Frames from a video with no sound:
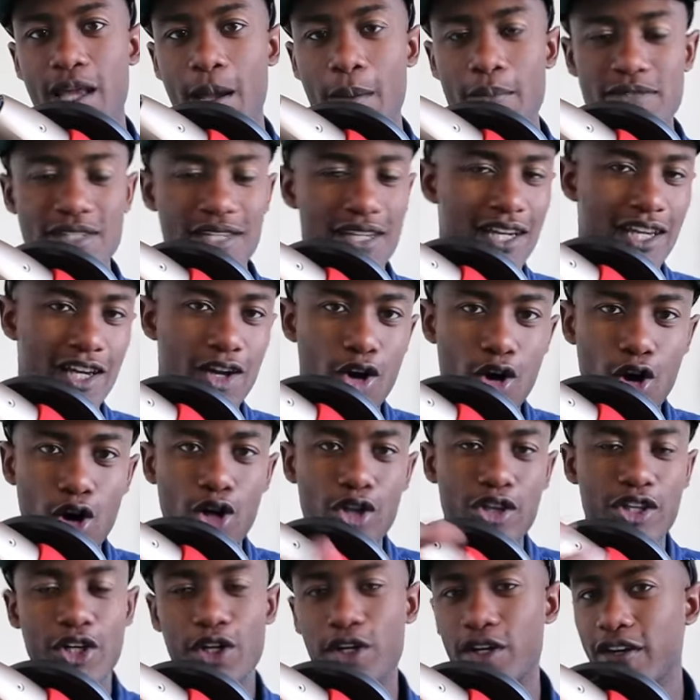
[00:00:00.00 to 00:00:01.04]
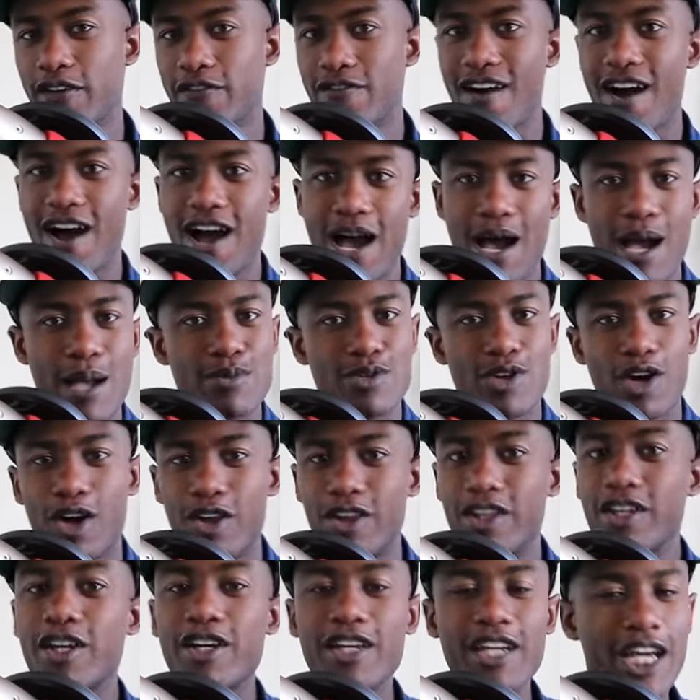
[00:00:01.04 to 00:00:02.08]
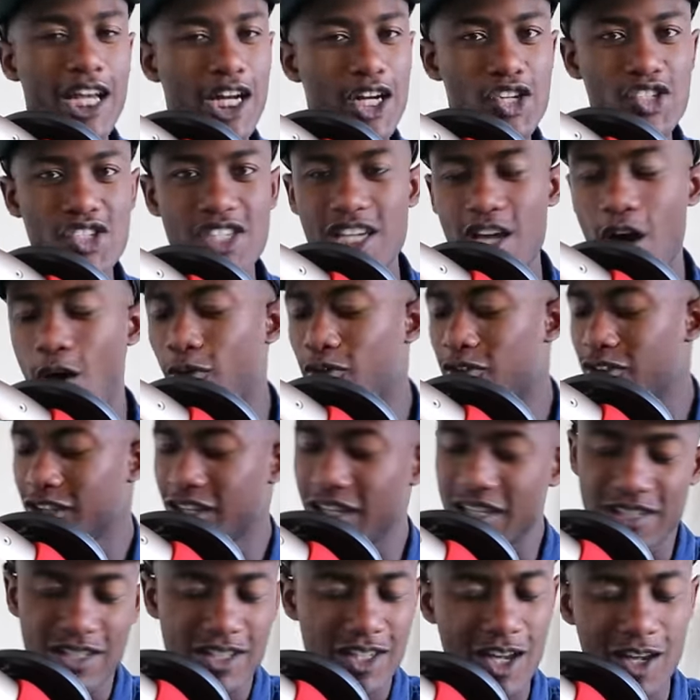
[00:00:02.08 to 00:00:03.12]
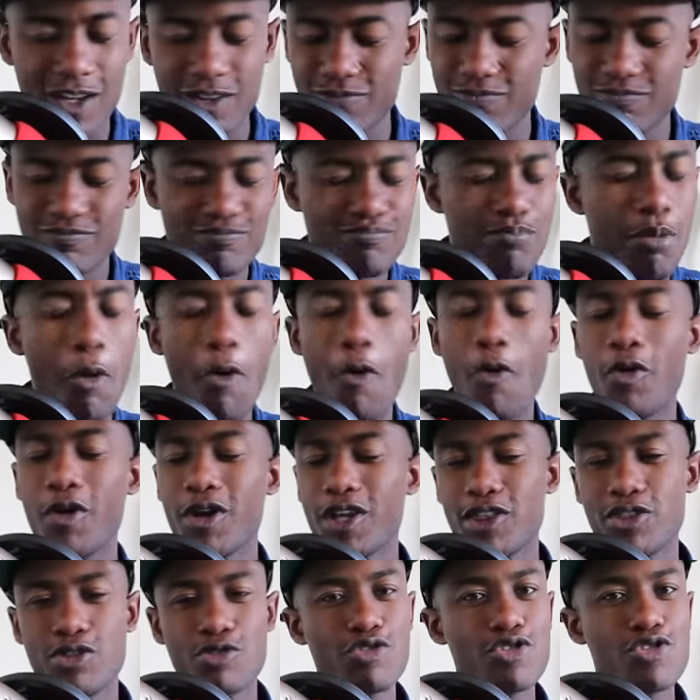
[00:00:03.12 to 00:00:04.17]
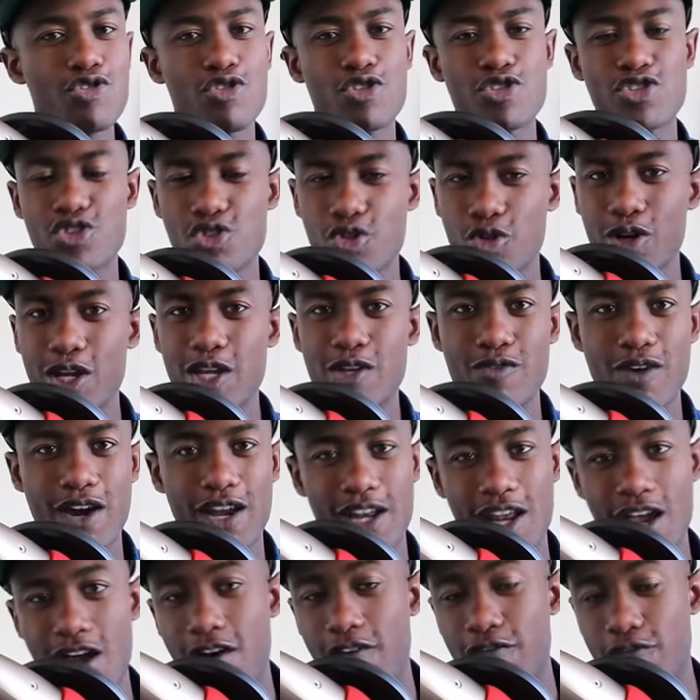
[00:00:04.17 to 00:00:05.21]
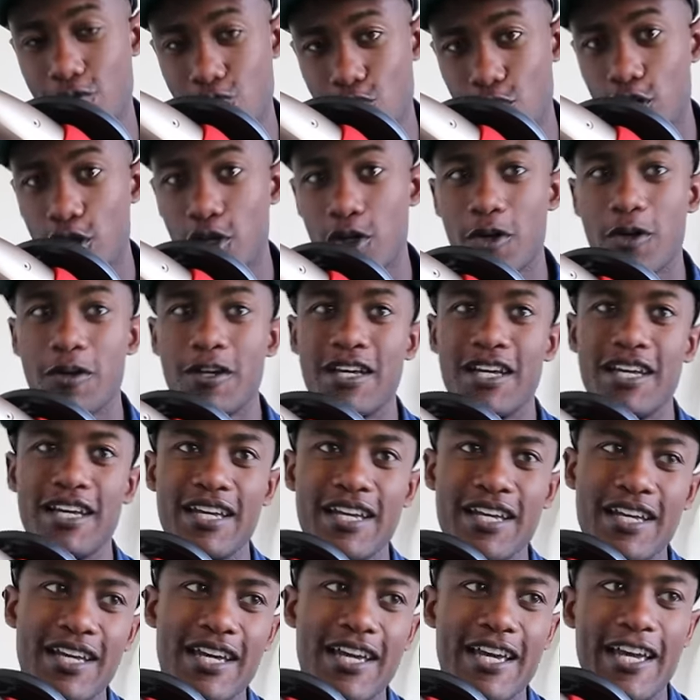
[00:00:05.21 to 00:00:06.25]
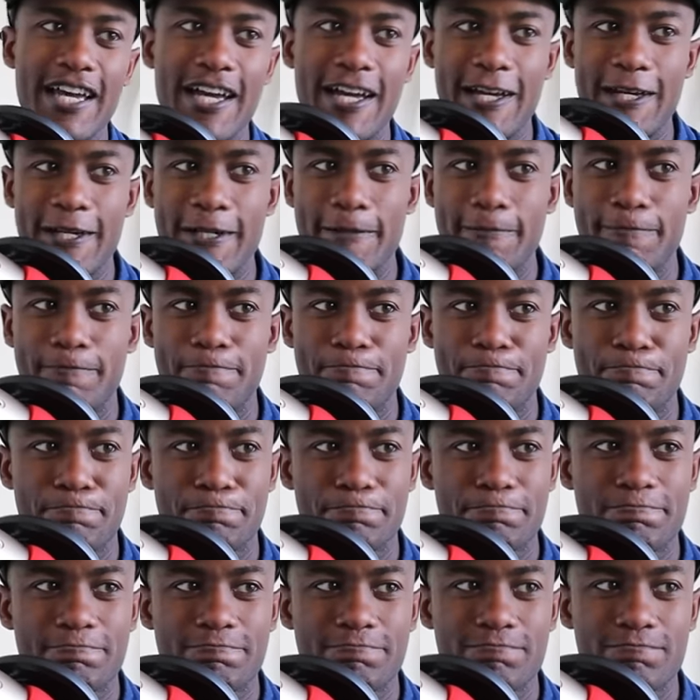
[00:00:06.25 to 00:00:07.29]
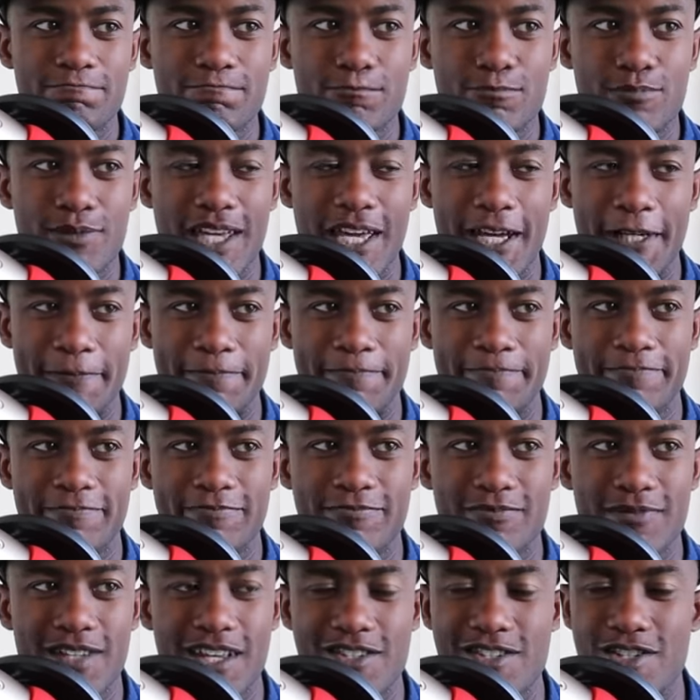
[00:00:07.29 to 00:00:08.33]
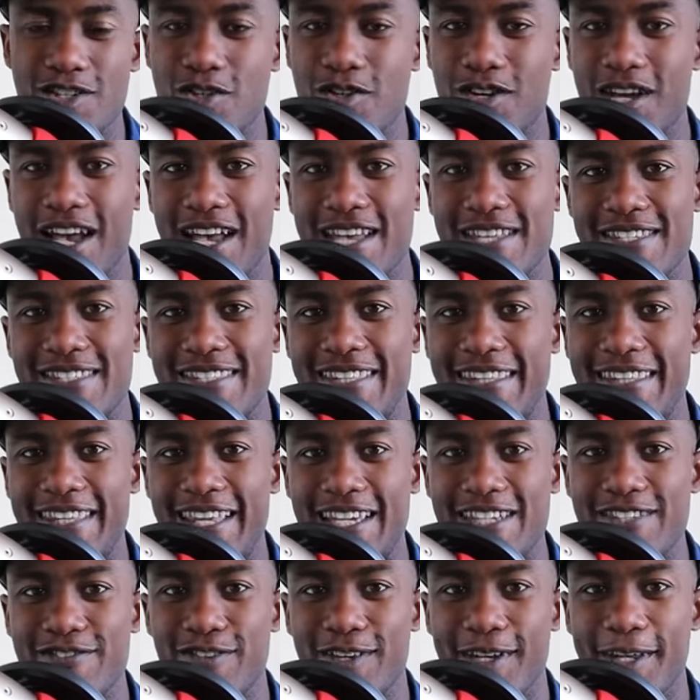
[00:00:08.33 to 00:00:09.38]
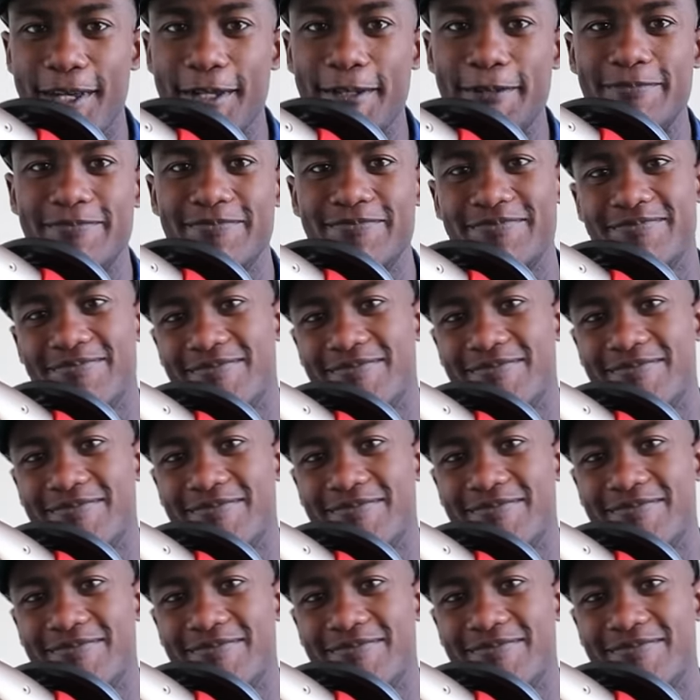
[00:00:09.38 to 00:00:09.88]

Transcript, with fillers: I'm sending all the good vibes, all the good energy. Hopefully, it's pouring through your screen right now for real. Um, yeah, I'll see you guys in the next video.